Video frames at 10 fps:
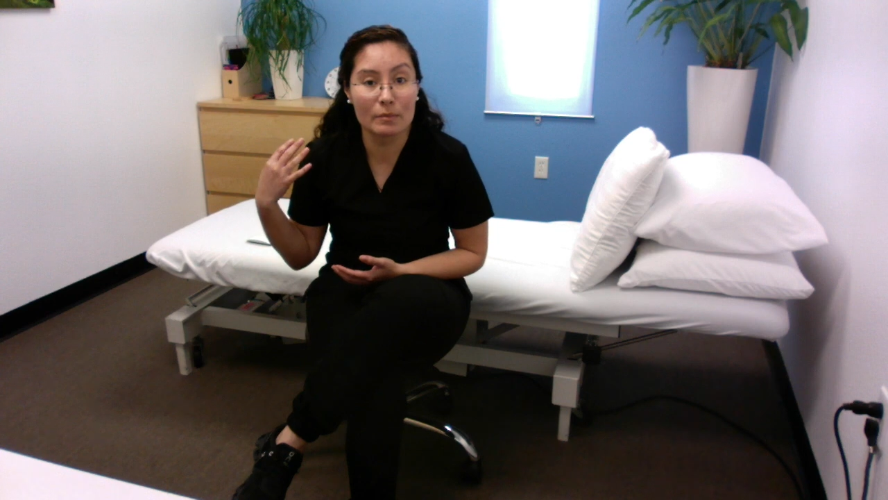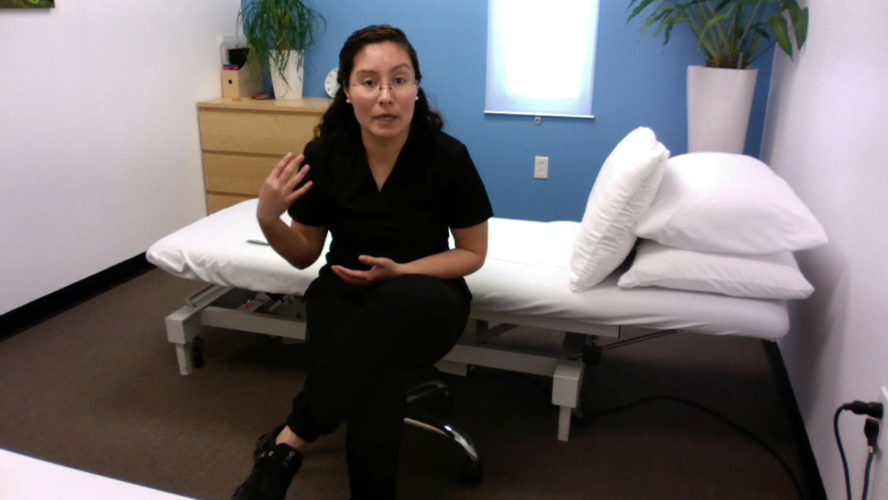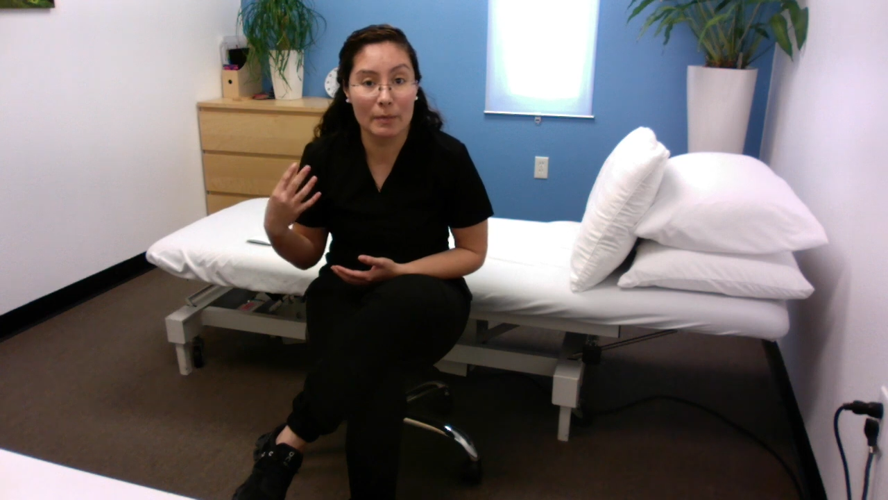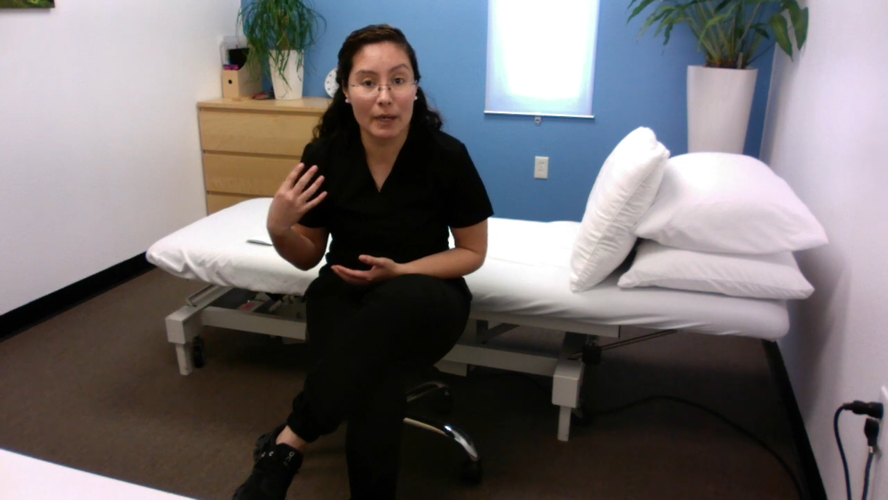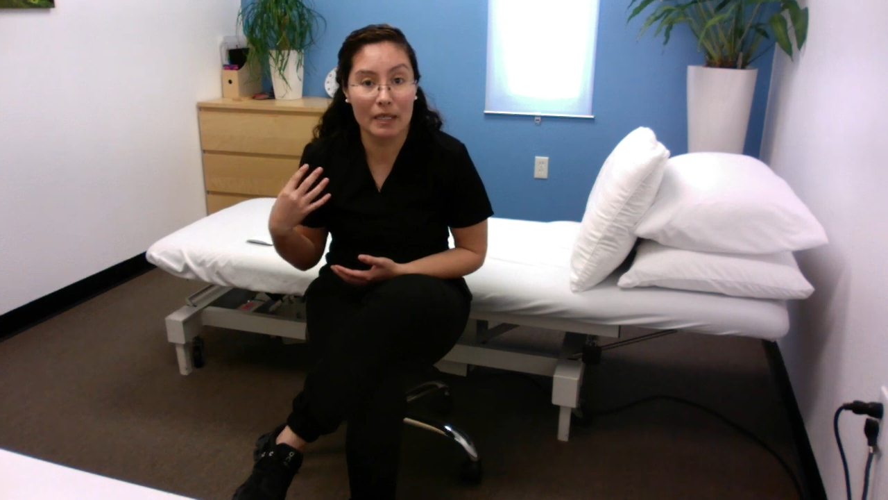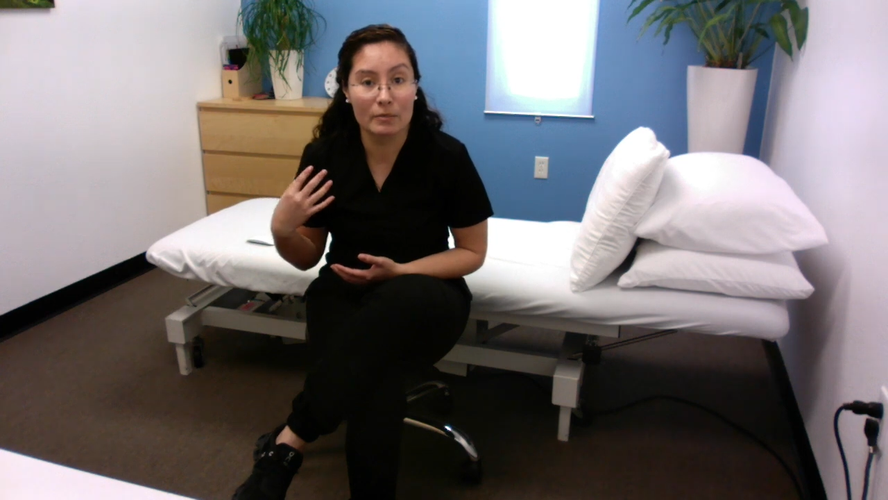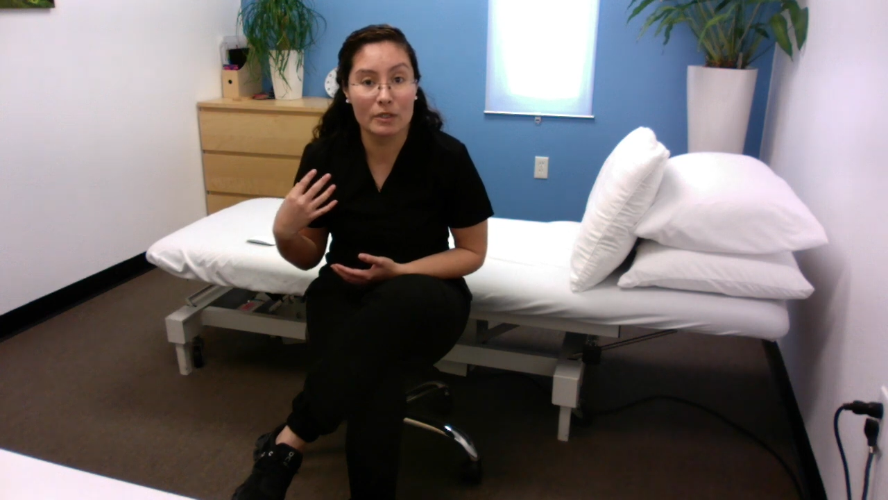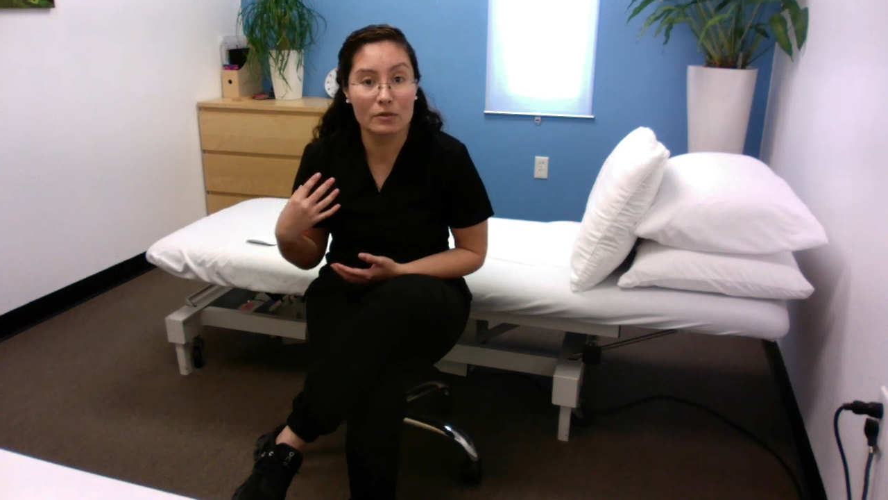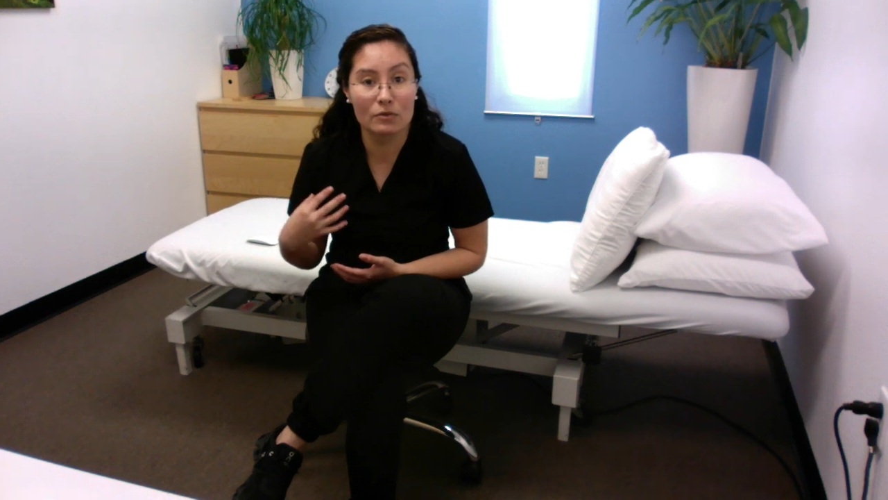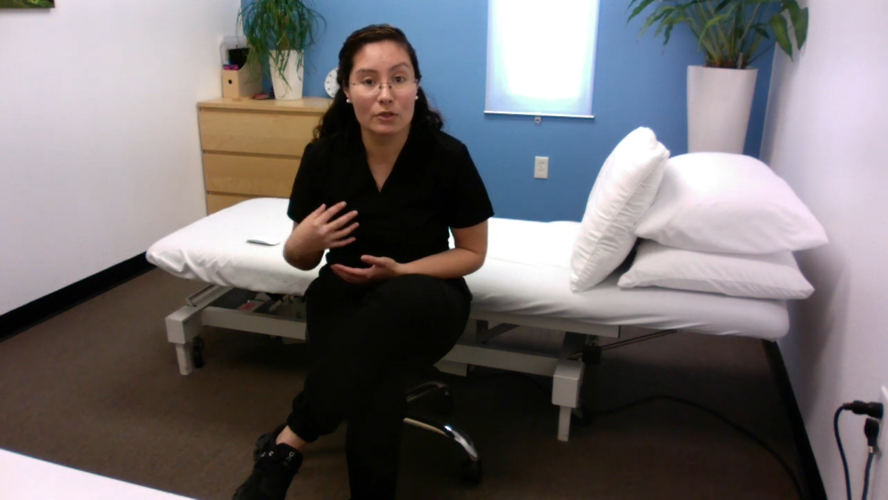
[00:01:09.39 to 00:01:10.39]
my back
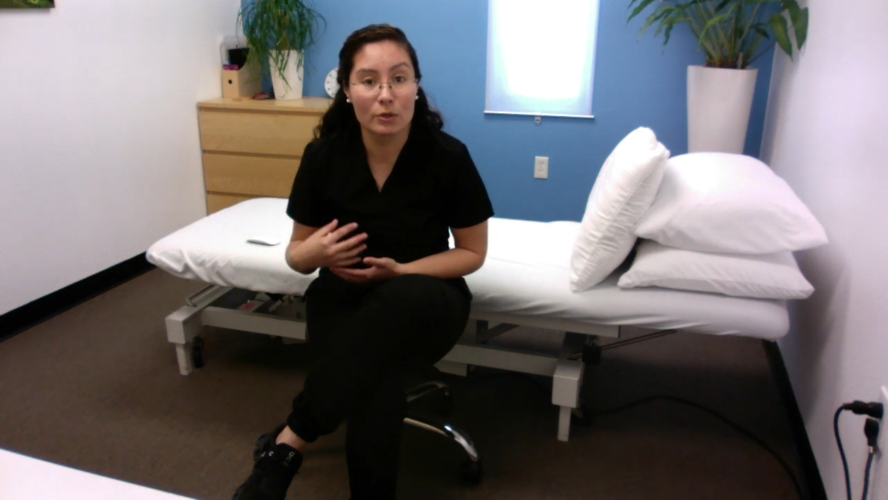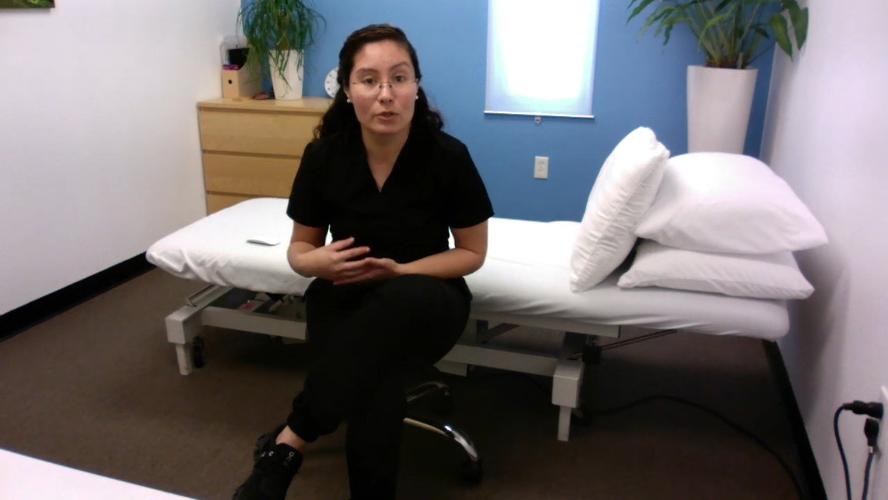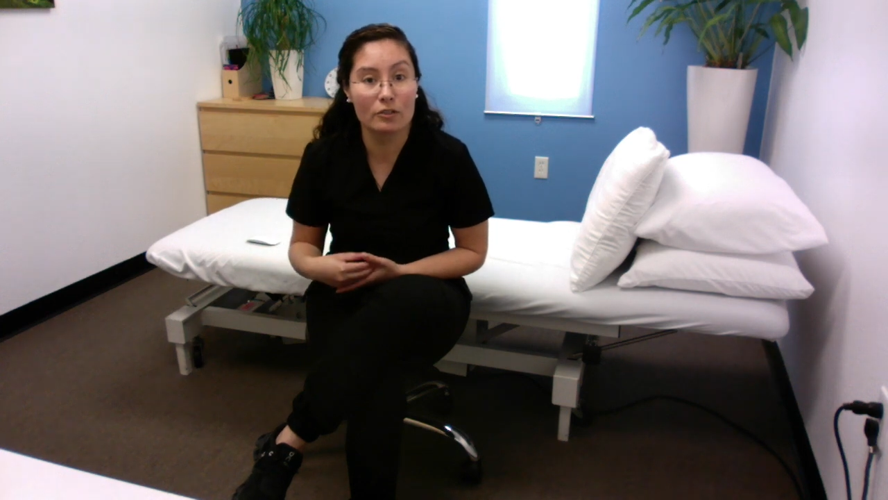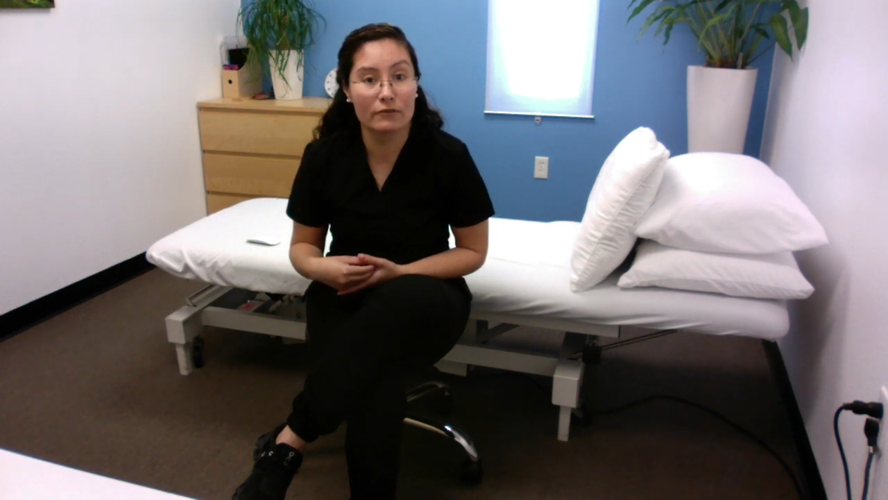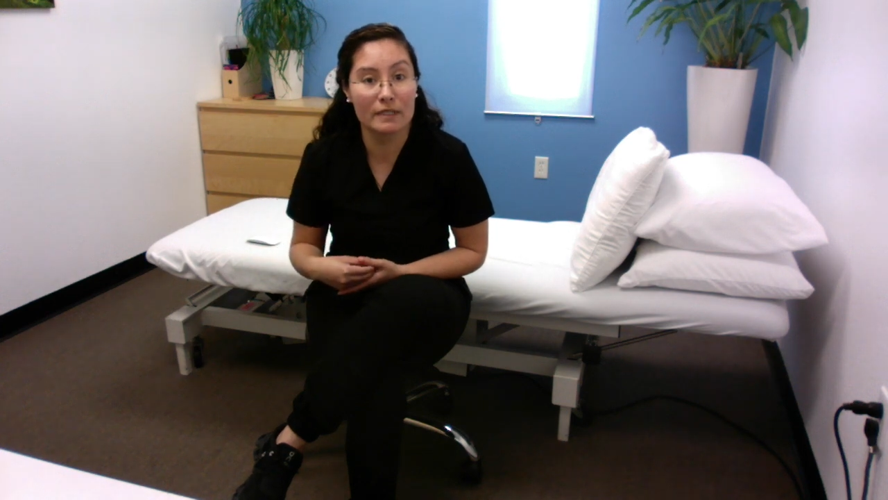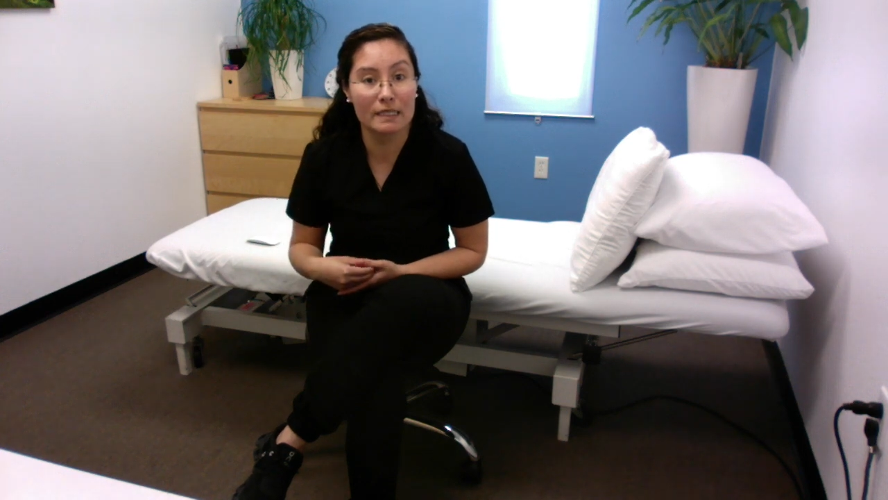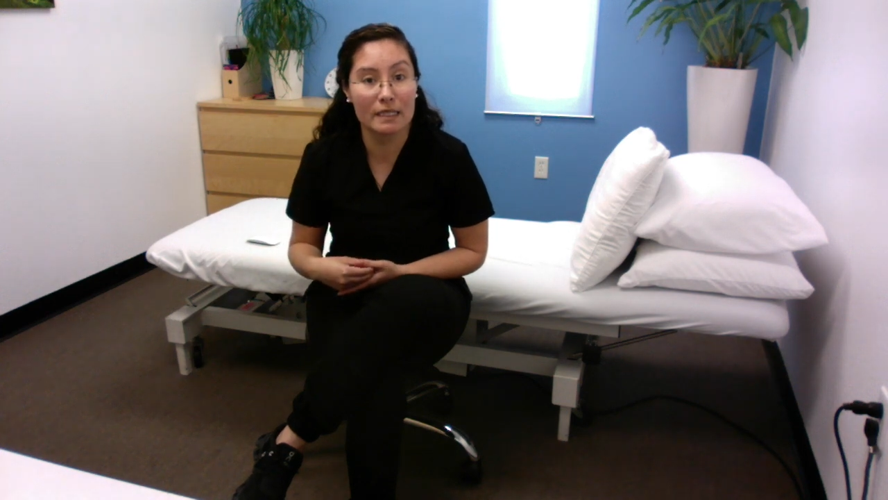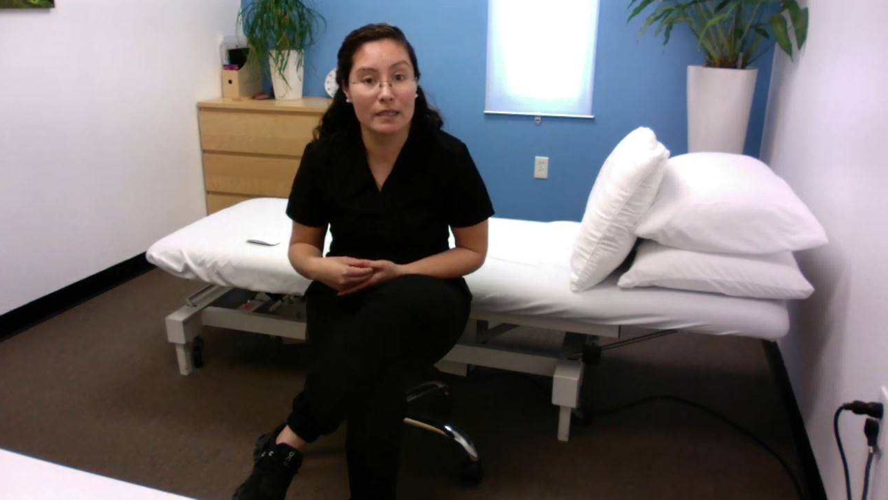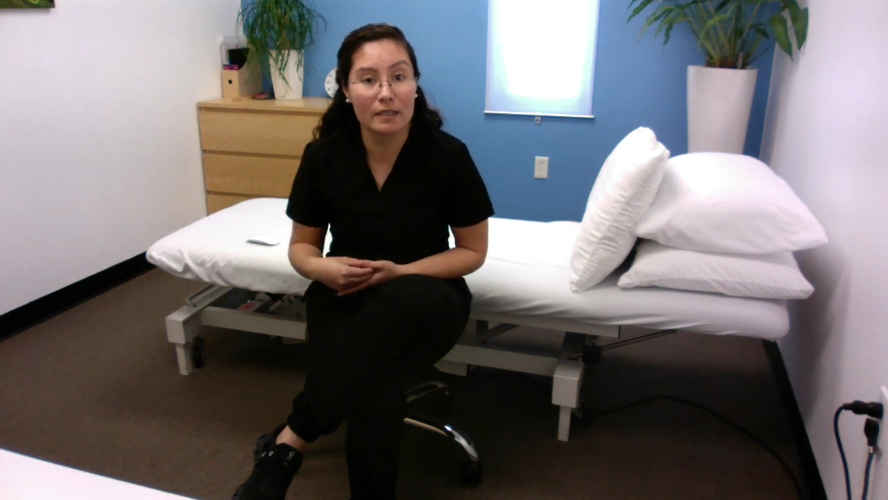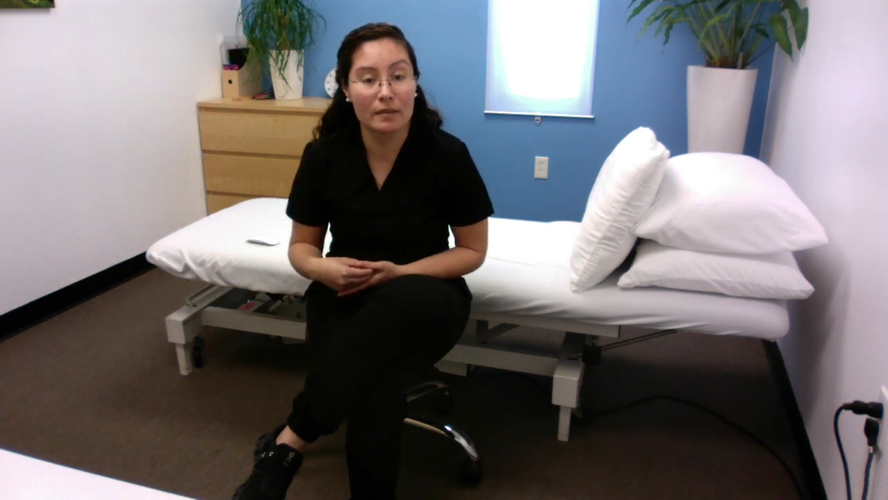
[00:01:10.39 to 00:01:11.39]
muscles are going to
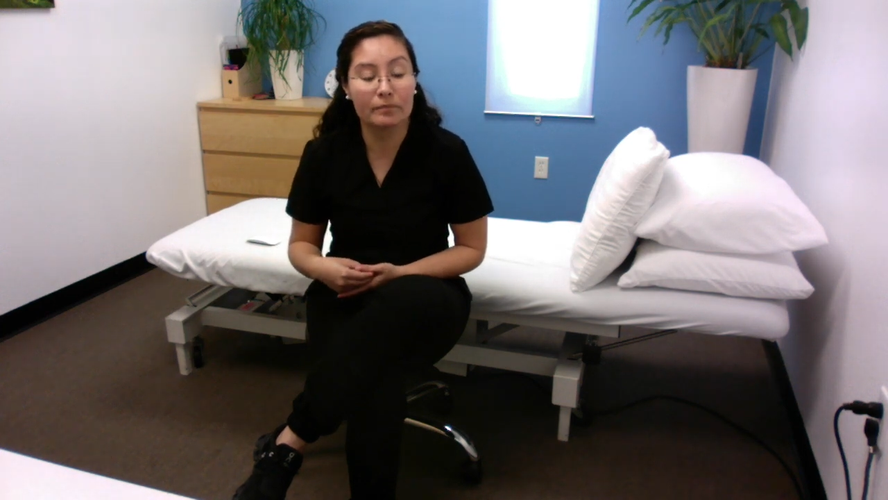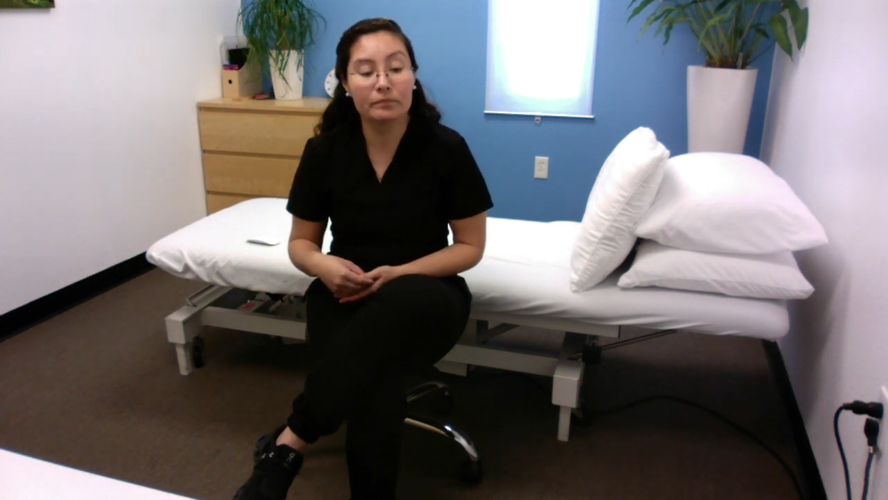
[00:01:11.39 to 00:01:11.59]
fatigue.